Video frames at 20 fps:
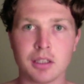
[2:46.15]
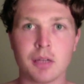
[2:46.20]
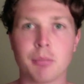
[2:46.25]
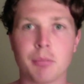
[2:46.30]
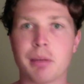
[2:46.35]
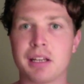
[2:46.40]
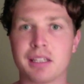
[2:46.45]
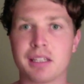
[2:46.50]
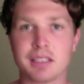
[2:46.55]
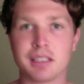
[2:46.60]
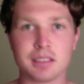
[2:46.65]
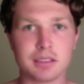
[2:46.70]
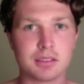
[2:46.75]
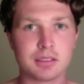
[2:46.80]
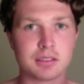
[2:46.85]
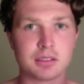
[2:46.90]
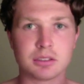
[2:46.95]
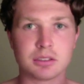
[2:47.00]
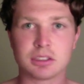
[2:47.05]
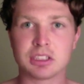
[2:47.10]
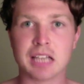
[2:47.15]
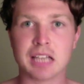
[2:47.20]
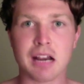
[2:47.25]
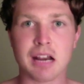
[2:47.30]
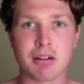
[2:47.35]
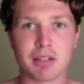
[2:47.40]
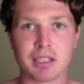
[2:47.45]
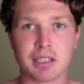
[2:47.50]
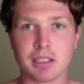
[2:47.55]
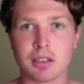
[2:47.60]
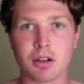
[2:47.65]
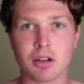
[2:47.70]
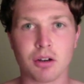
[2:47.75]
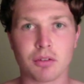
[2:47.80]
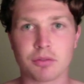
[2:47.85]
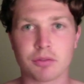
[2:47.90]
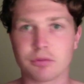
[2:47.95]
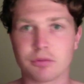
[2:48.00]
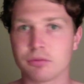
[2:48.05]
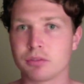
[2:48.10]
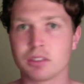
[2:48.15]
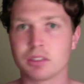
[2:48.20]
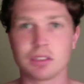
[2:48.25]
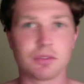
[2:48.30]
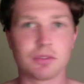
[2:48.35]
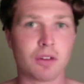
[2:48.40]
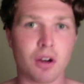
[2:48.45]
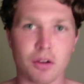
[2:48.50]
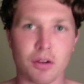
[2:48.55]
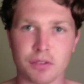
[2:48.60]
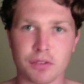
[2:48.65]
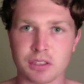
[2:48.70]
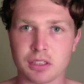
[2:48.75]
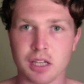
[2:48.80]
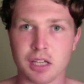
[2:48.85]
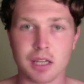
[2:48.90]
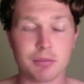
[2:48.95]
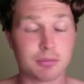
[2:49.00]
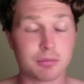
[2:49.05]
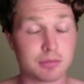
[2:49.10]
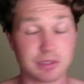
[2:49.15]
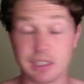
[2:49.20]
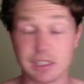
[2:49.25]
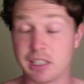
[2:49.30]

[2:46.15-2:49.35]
Better than showering half for half the time.